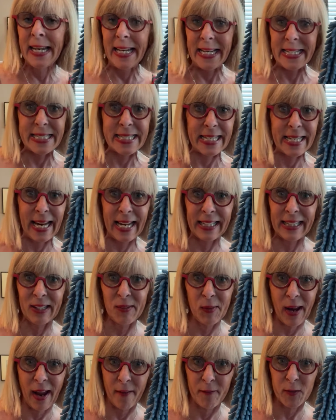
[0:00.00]
Incidentally,
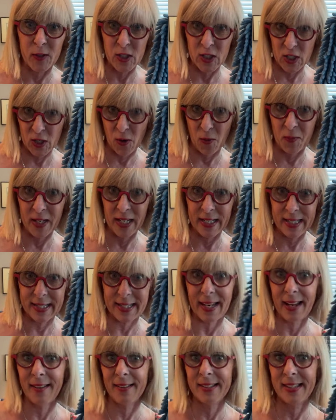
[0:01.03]
we have so many
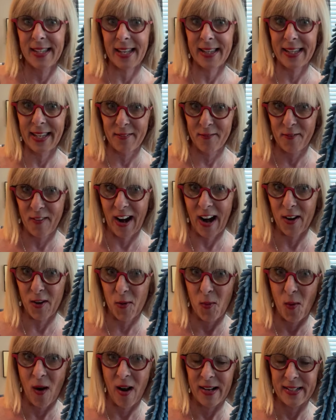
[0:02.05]
sales that the
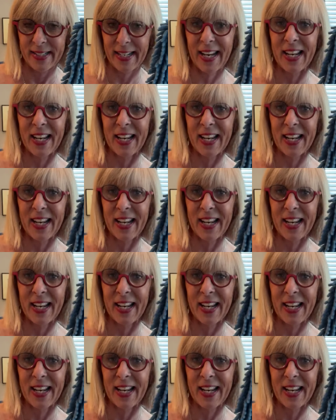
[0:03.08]
Enviro wand